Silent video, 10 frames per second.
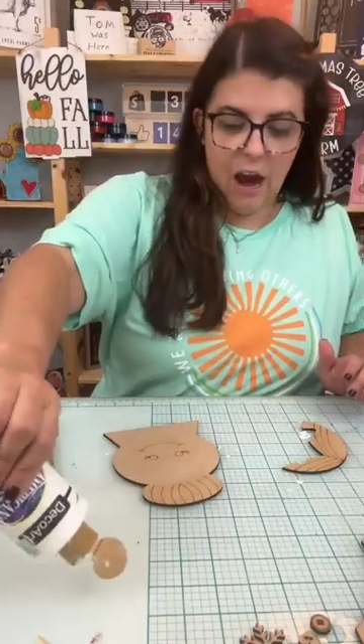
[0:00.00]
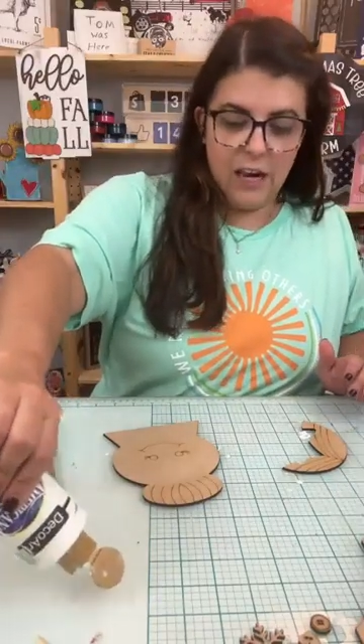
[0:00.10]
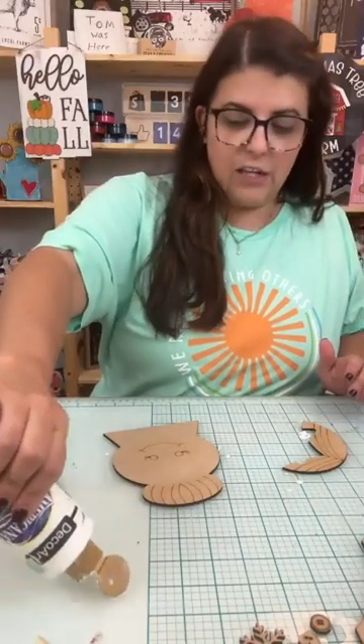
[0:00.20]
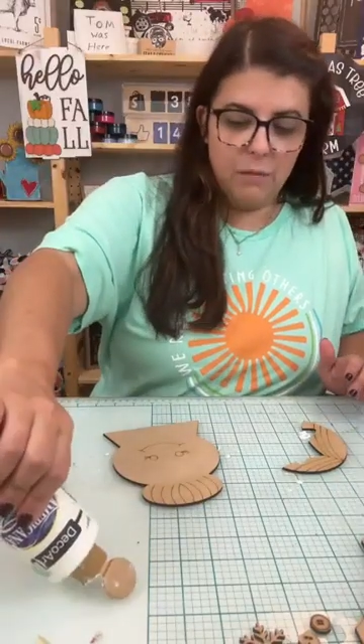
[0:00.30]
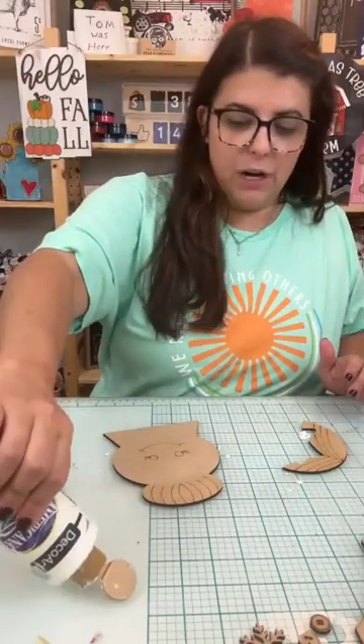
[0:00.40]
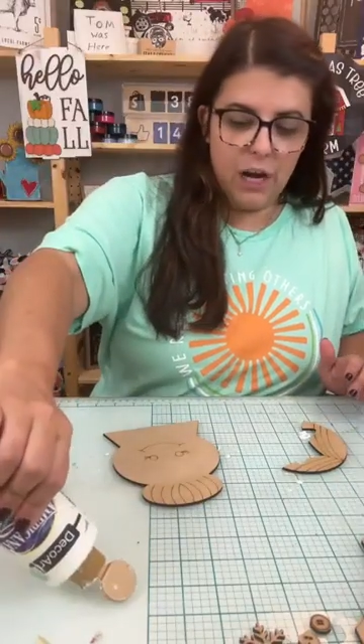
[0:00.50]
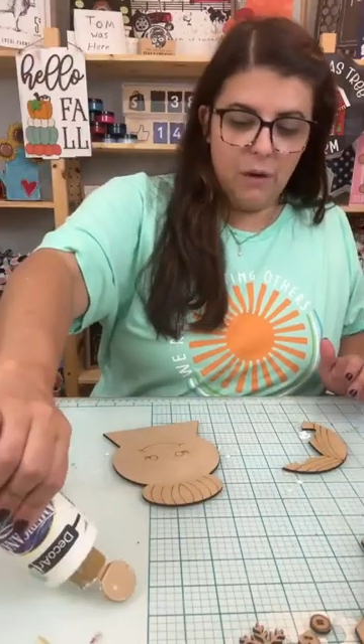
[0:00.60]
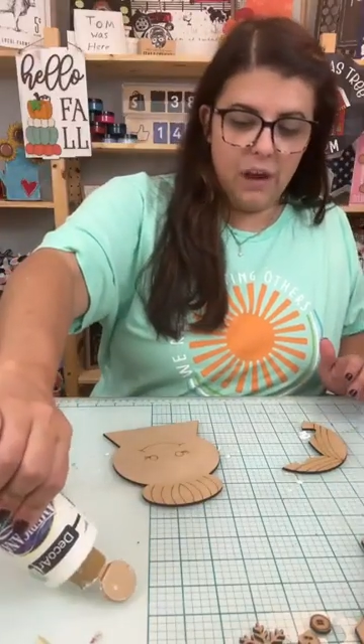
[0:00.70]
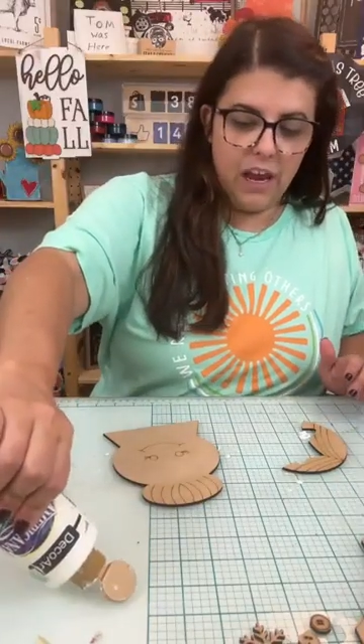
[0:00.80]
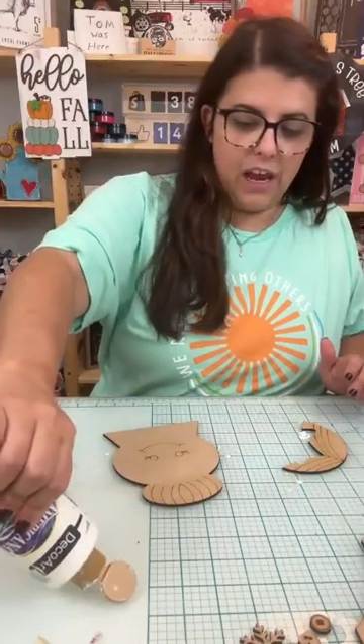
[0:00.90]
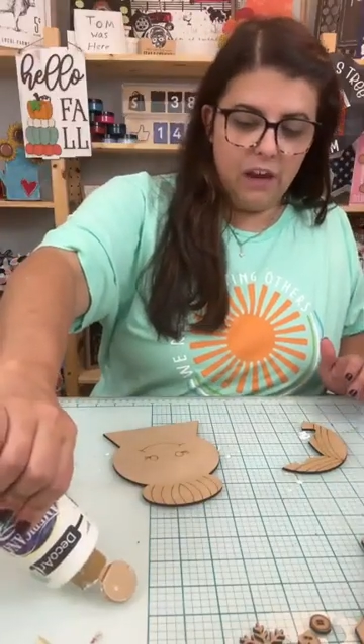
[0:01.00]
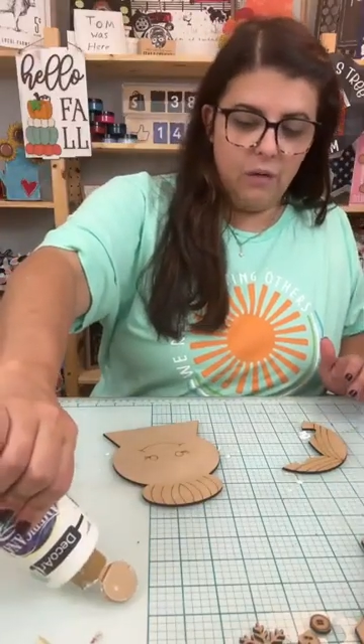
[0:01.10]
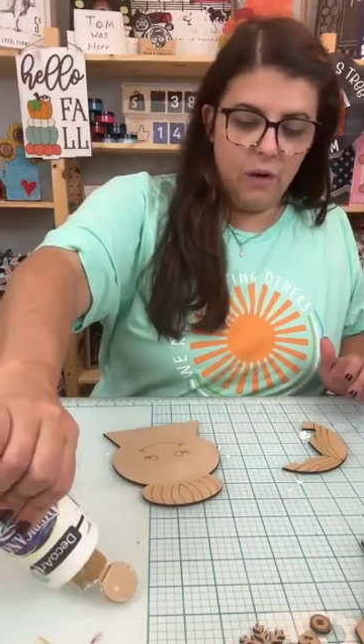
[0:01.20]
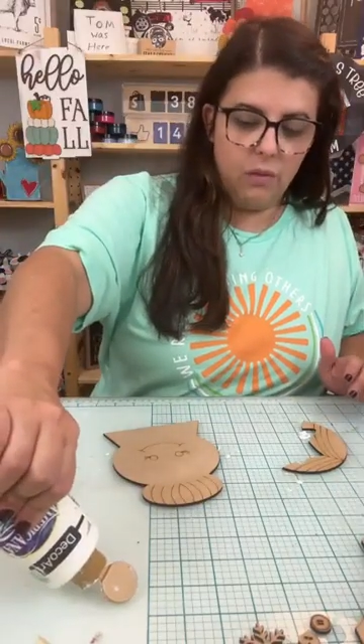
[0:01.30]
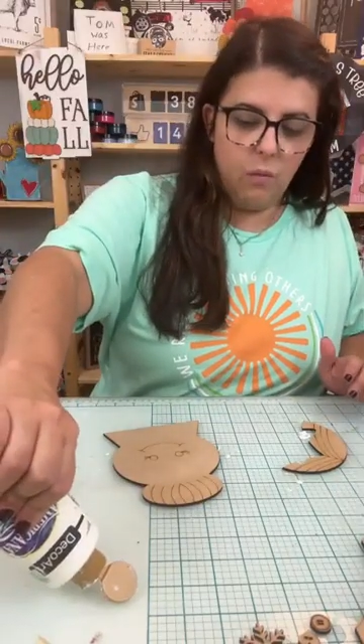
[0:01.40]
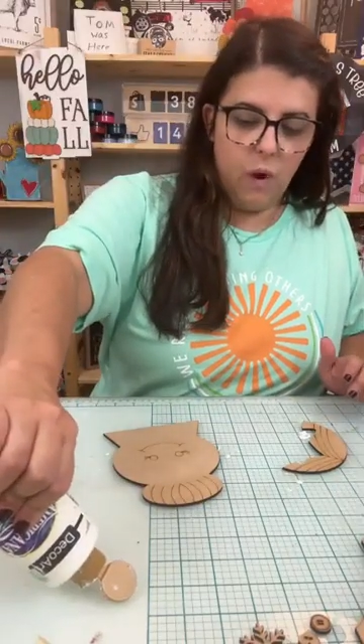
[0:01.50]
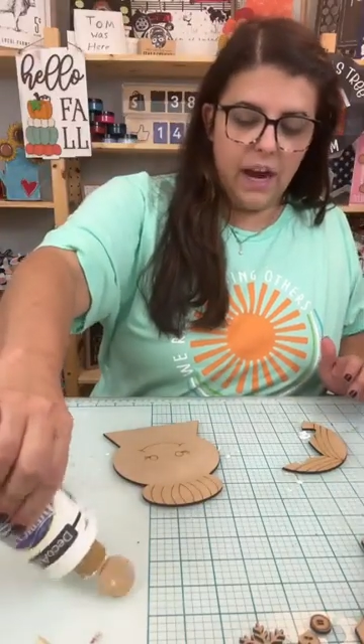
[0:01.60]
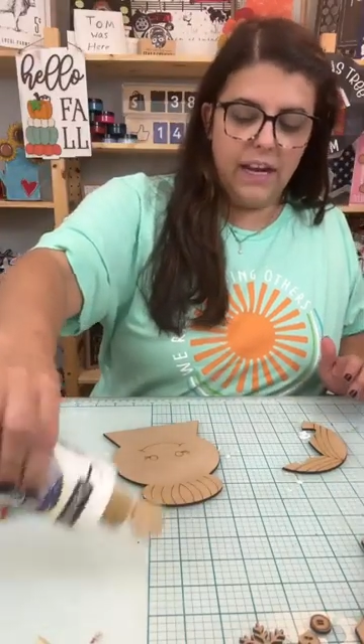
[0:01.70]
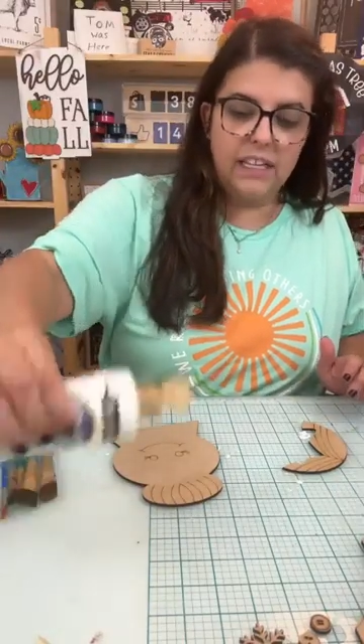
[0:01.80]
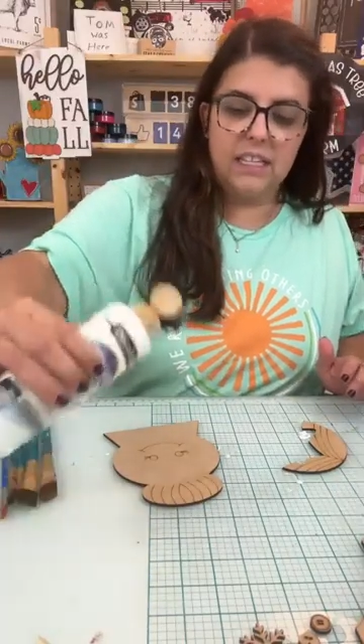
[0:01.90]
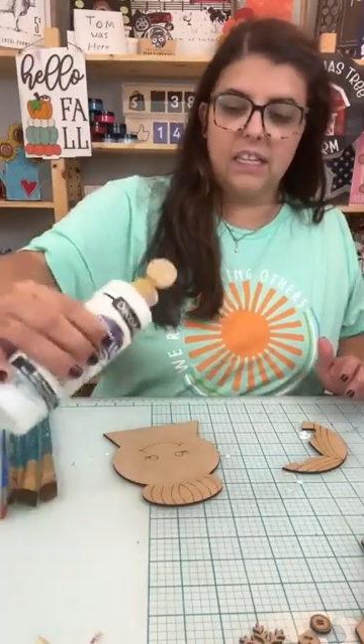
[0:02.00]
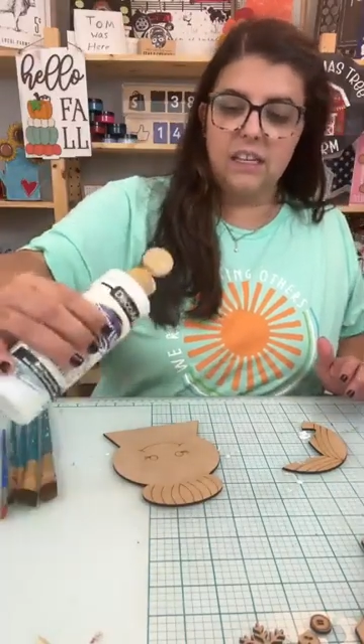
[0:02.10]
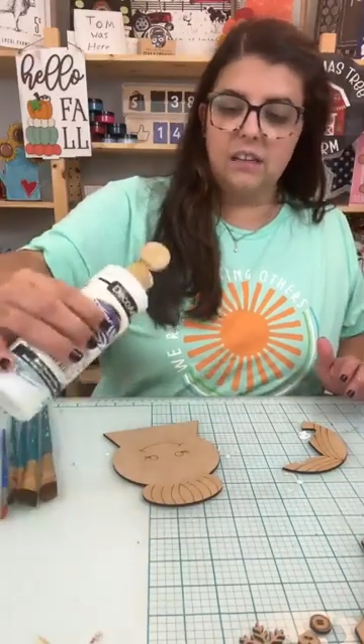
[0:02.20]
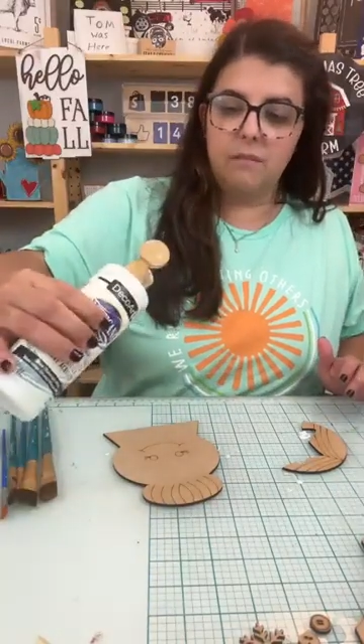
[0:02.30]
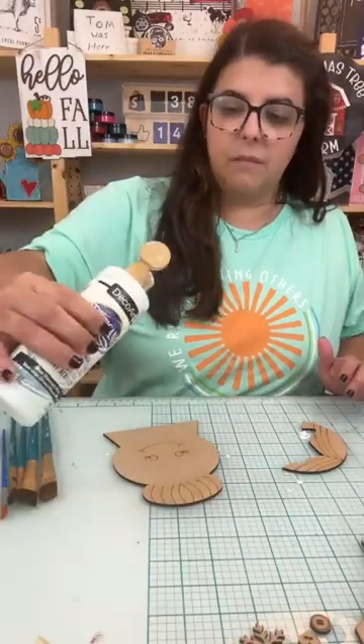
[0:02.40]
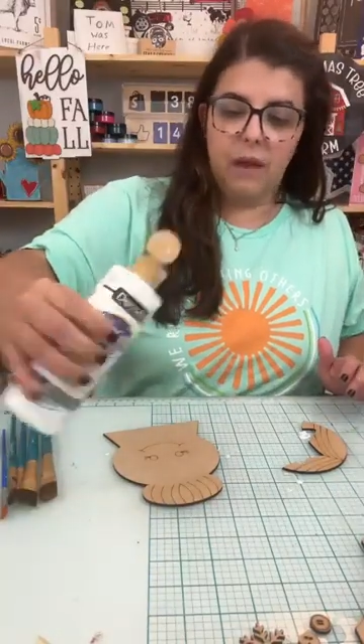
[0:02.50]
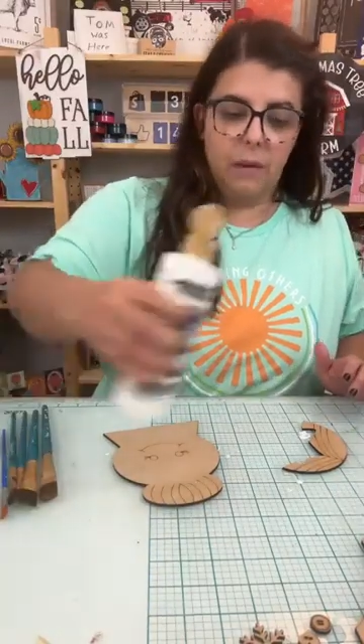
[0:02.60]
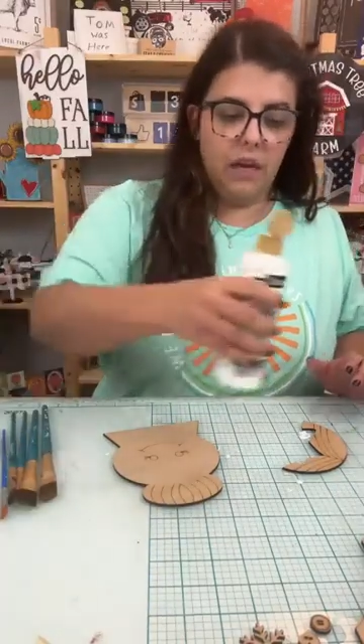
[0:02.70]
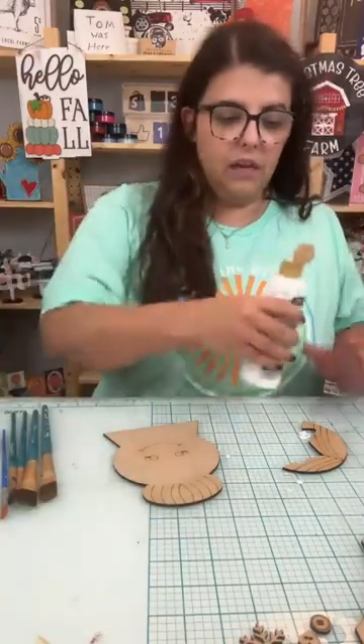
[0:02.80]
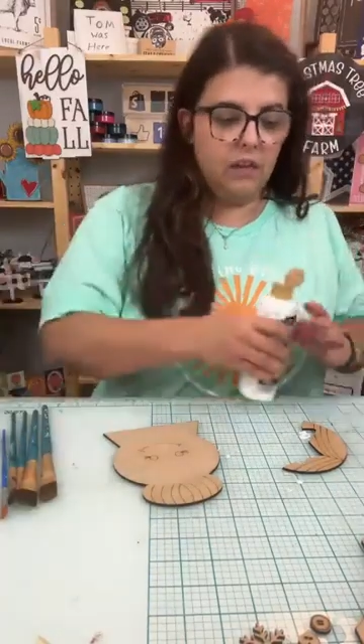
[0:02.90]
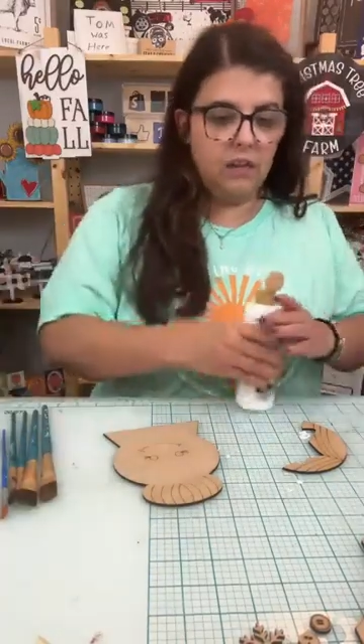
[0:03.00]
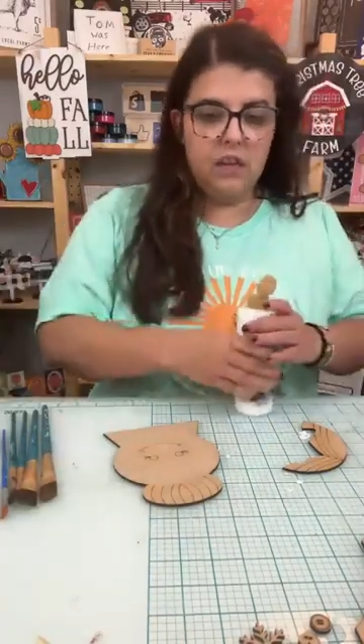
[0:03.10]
All right, so I'm going to go in with white, maybe.